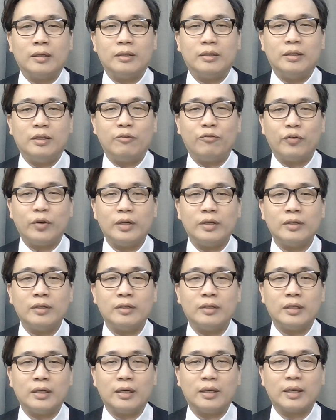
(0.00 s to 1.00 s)

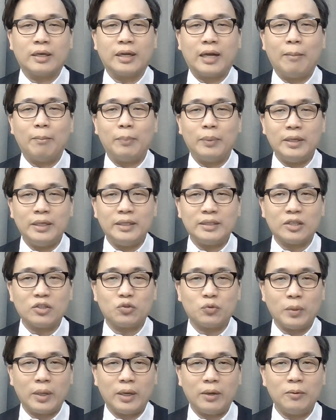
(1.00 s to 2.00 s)
different companies
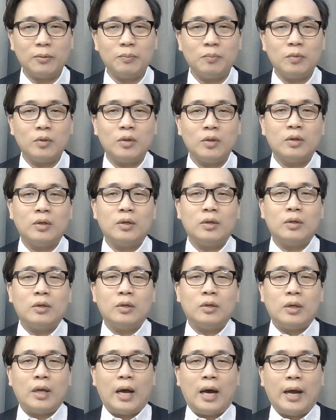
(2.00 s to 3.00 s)
as well.
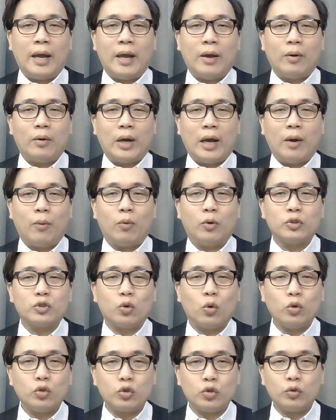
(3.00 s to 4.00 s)
I was
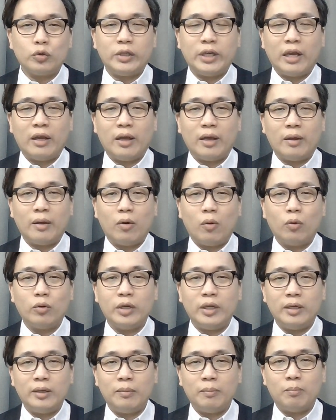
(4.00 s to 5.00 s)
also the
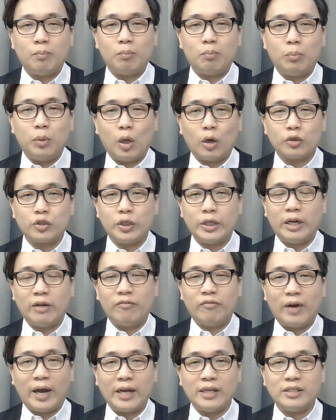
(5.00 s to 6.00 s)
only blockchain
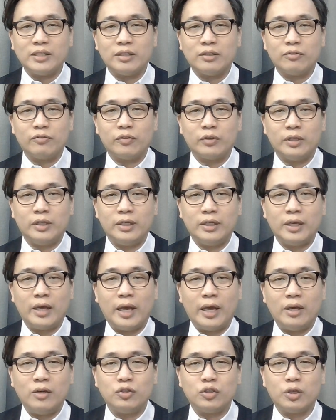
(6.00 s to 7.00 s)
advisor for the
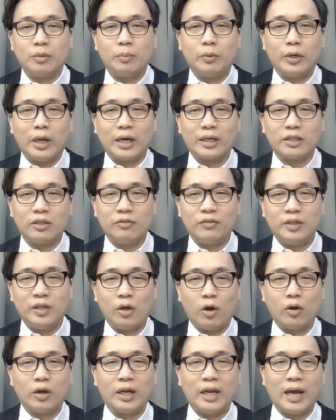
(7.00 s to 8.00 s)
Asia Productivity
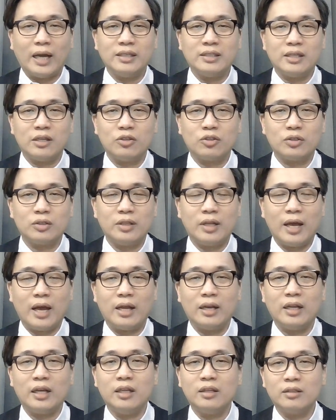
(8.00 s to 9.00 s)
Organization,
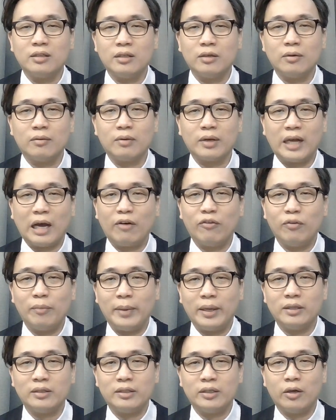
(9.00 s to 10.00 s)
an
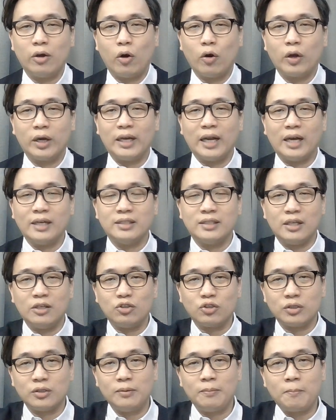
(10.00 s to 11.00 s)
intergovernmental
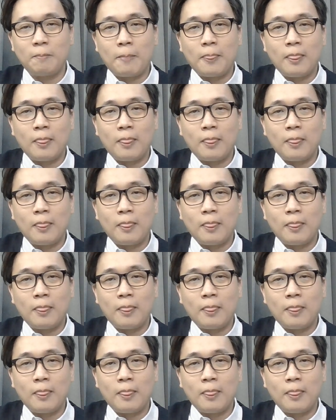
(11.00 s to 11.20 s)
organization.